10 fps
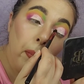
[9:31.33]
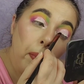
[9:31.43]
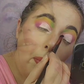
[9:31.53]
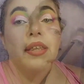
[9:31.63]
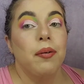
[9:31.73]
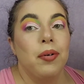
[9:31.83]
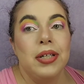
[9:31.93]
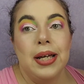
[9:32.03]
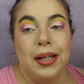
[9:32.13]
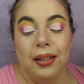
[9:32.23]
And then we're
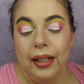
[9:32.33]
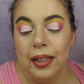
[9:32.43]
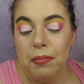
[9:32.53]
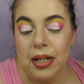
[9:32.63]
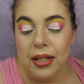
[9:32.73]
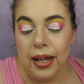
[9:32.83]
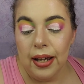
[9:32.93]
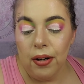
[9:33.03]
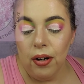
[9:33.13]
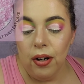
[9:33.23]
taking Let Them Eat Cake
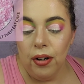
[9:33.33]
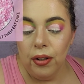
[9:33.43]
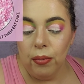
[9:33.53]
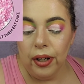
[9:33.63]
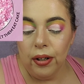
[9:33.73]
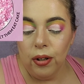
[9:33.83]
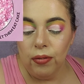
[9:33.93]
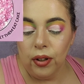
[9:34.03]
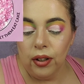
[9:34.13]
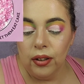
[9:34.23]
all the way
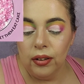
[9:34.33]
over.